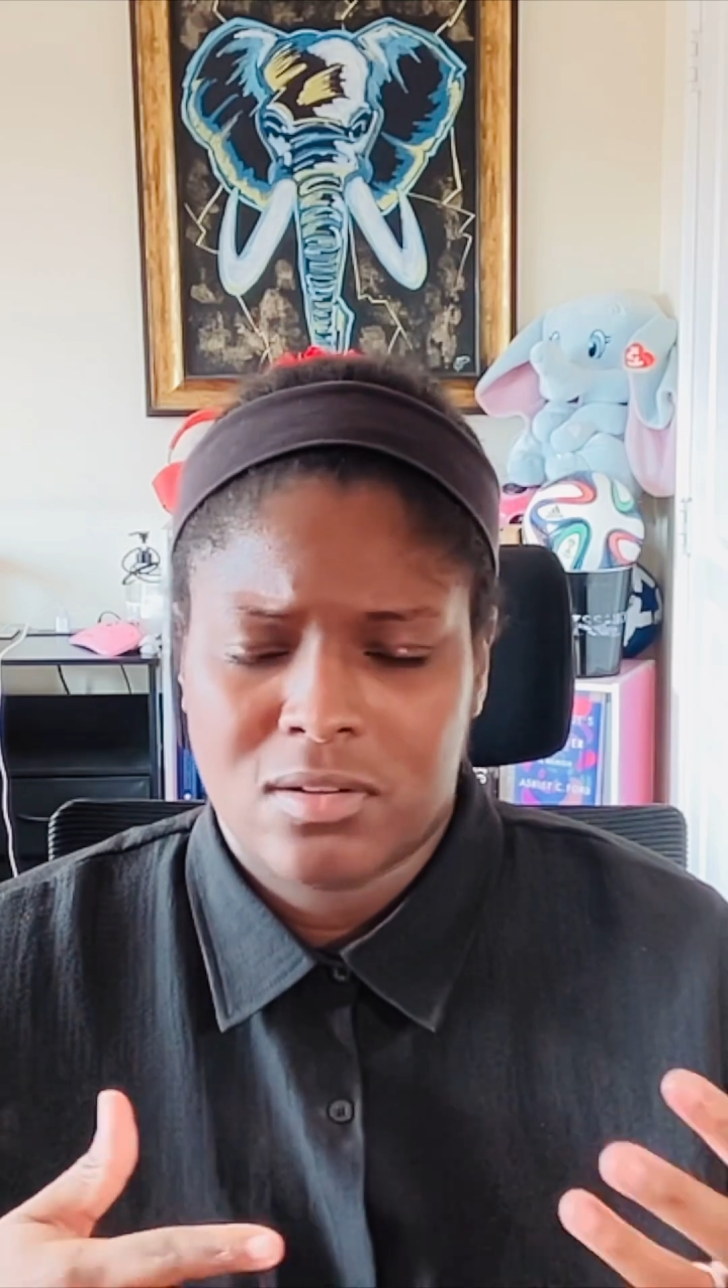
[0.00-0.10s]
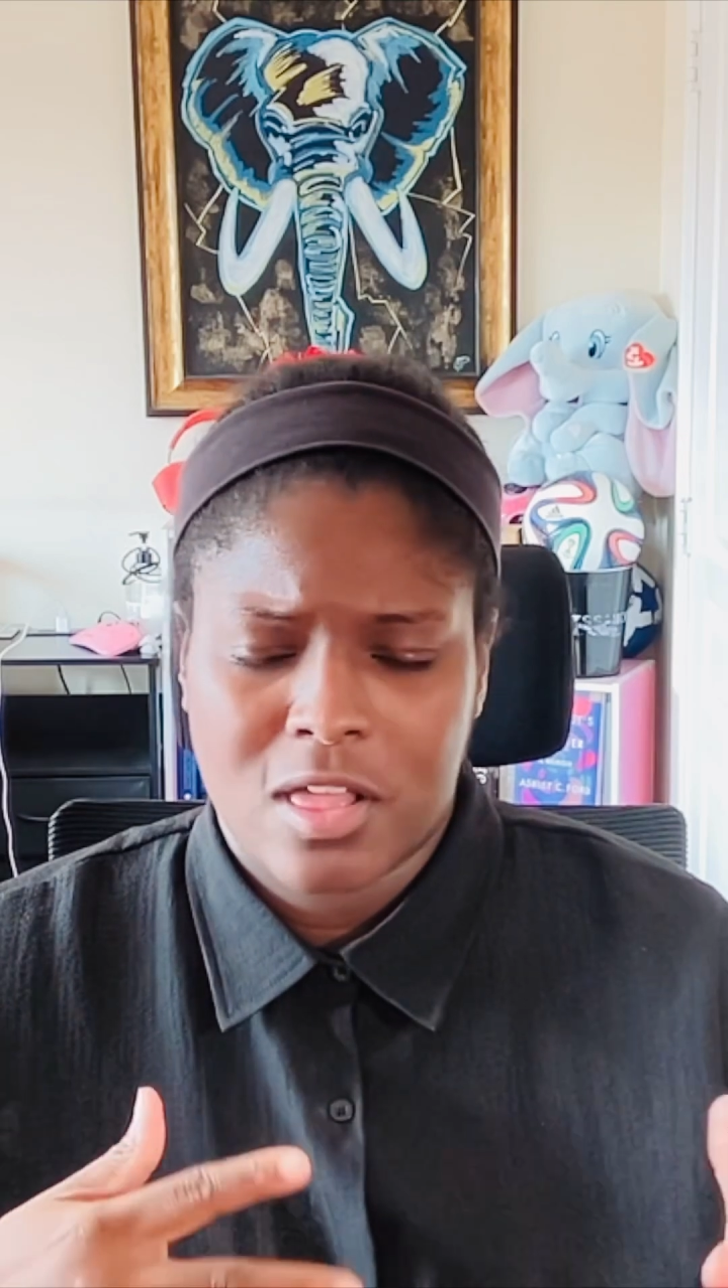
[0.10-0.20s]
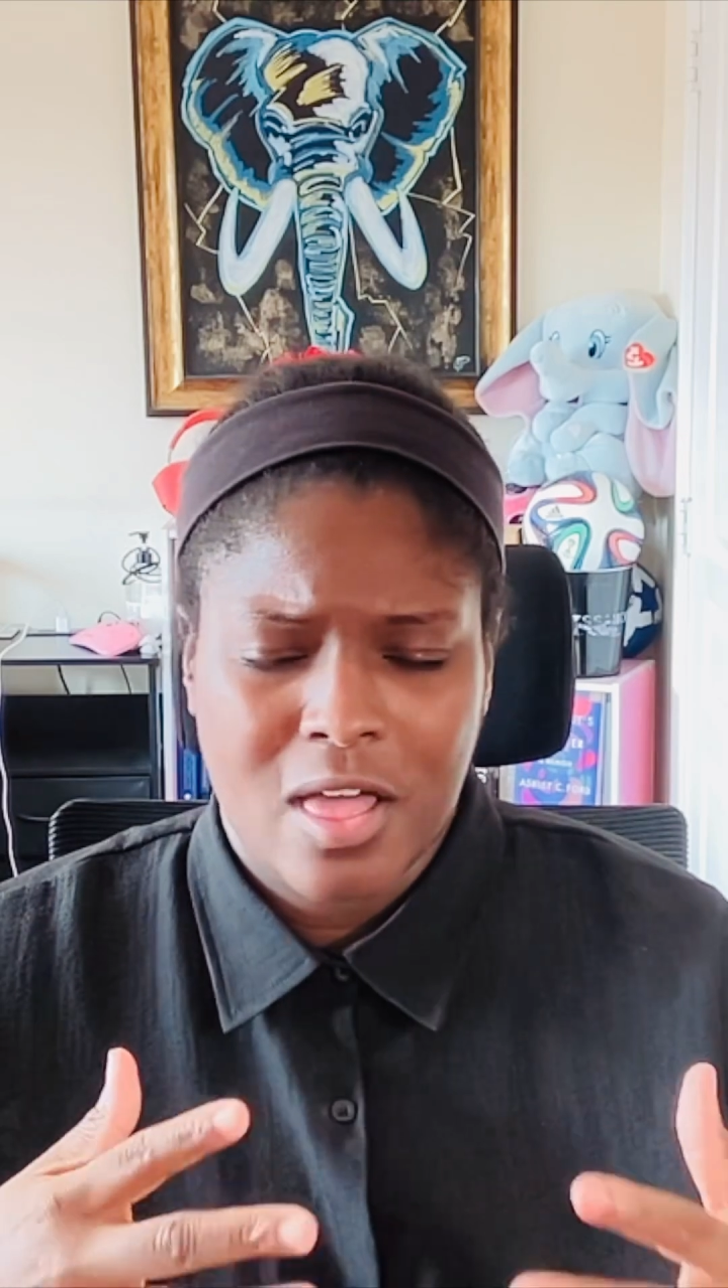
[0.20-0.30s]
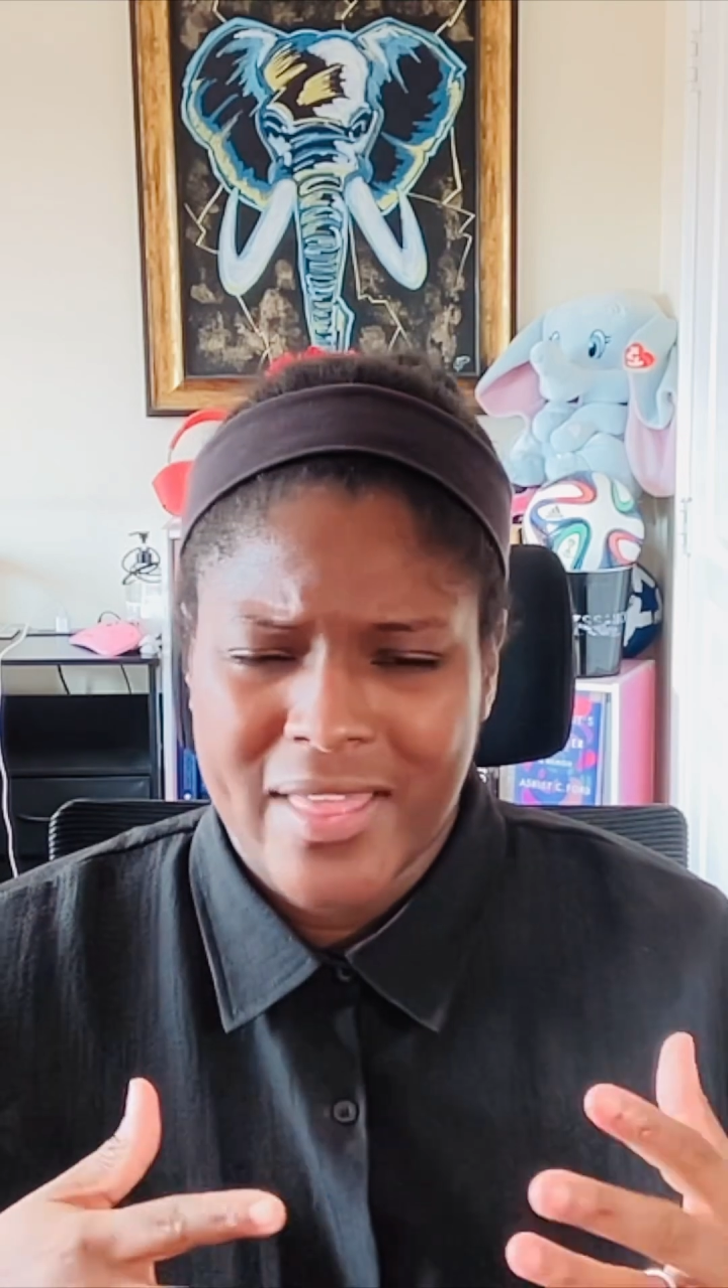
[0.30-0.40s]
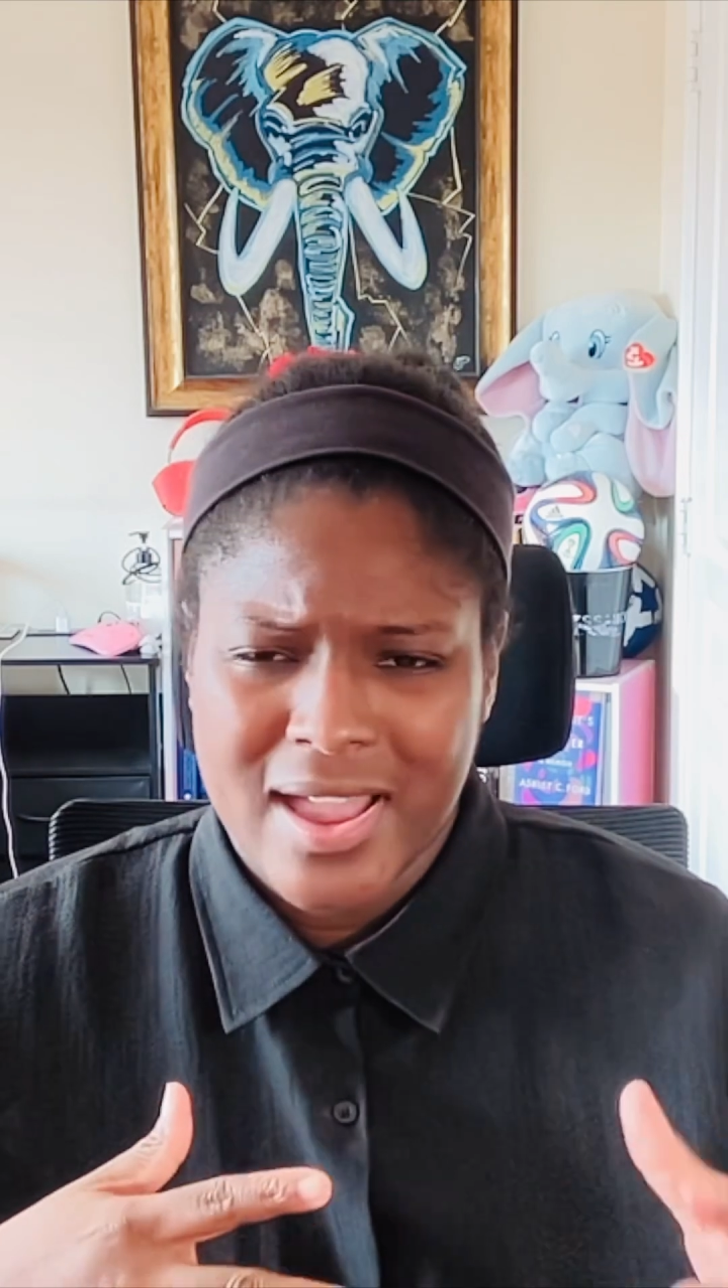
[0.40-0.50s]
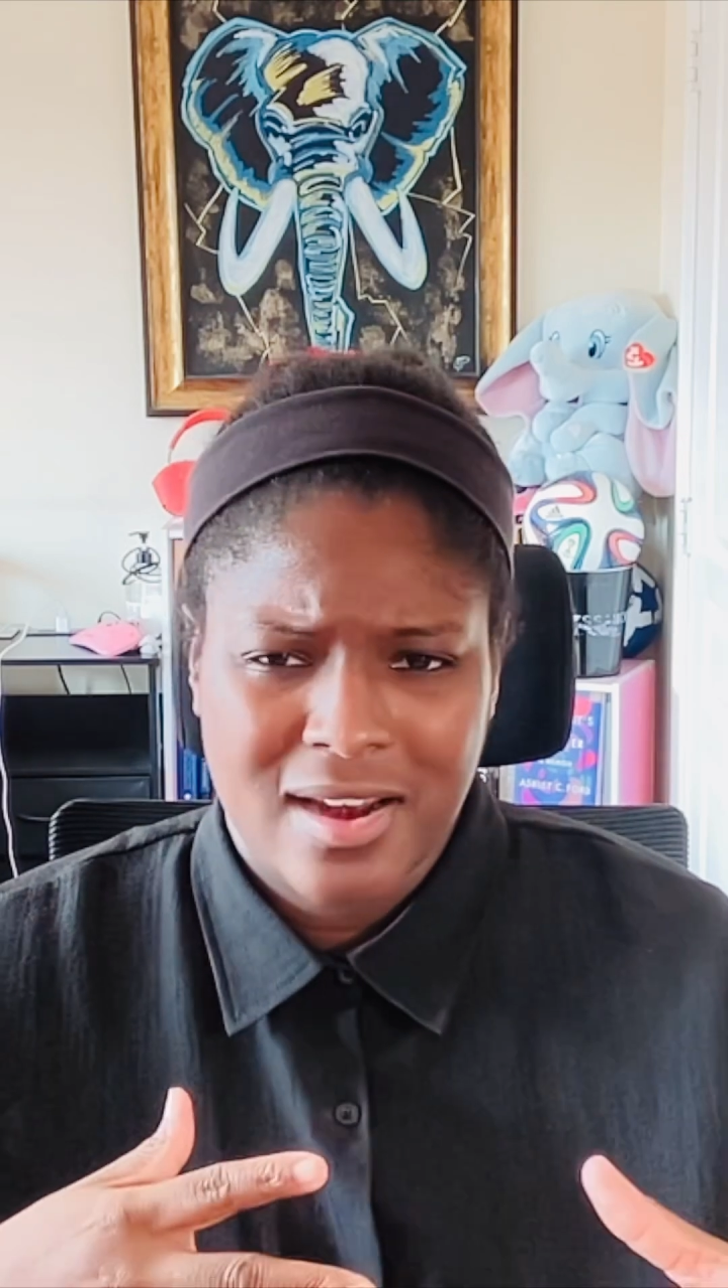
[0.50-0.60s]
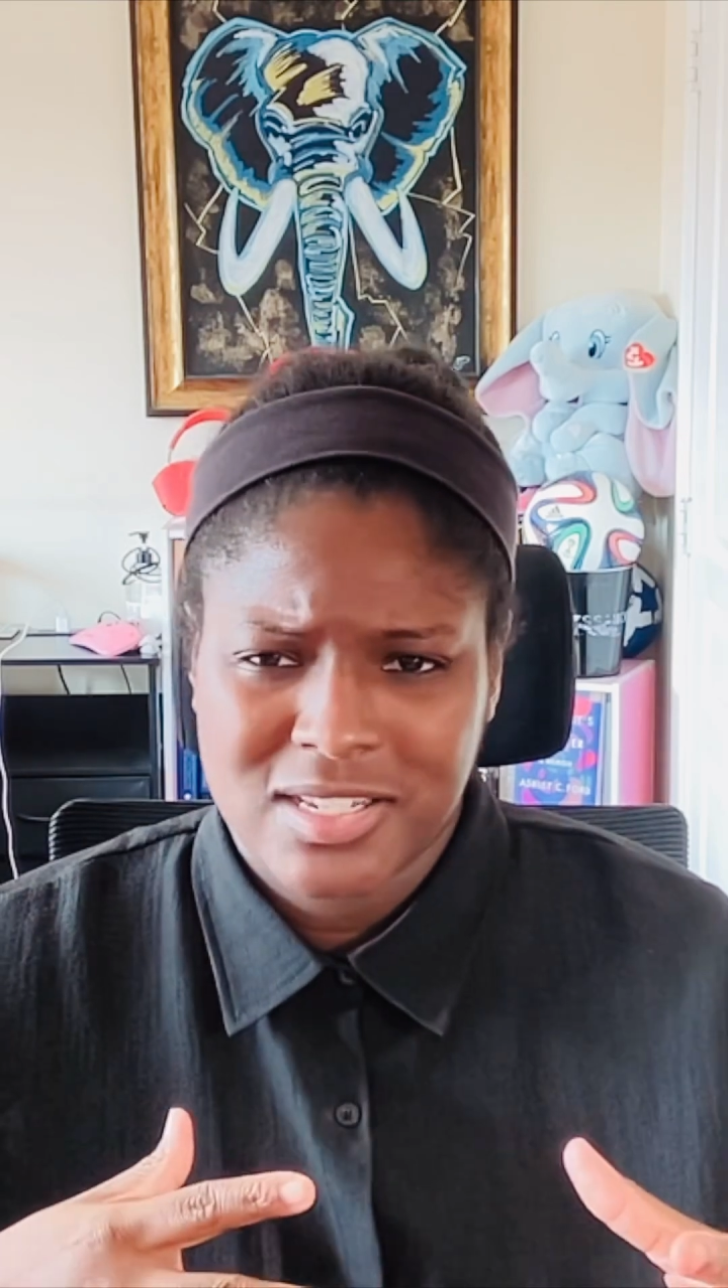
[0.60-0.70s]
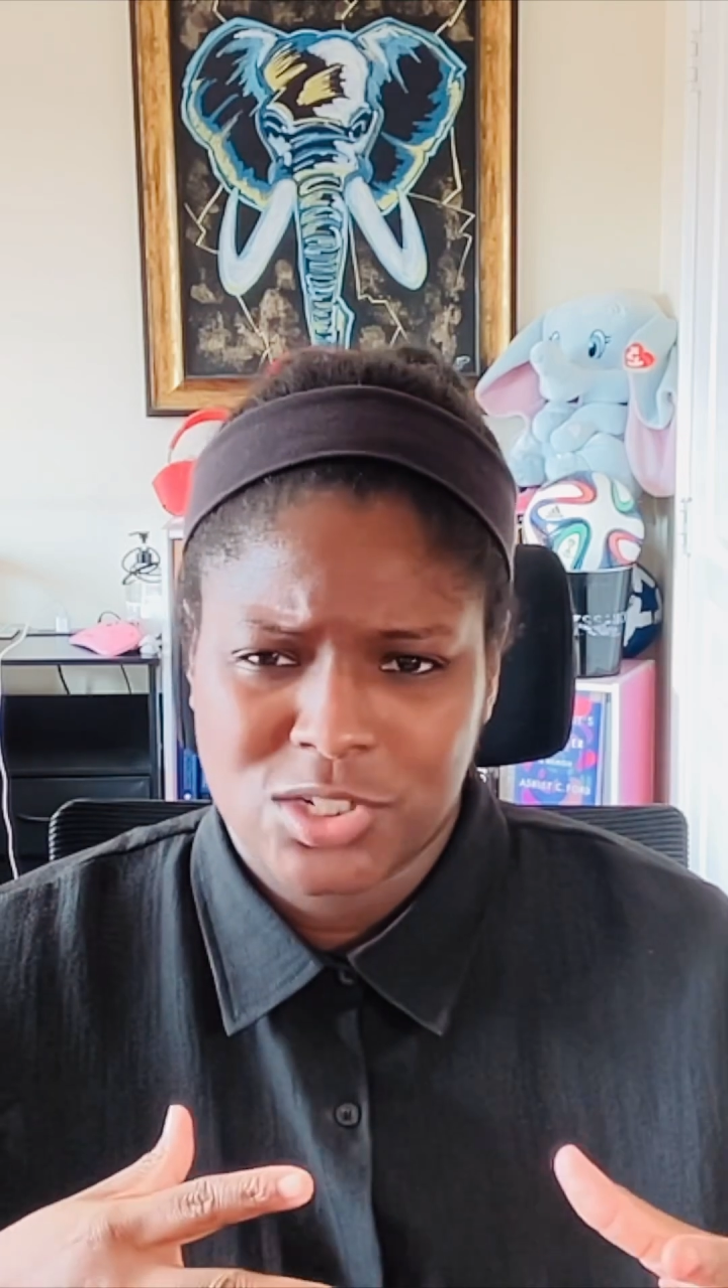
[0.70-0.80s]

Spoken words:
all that kind of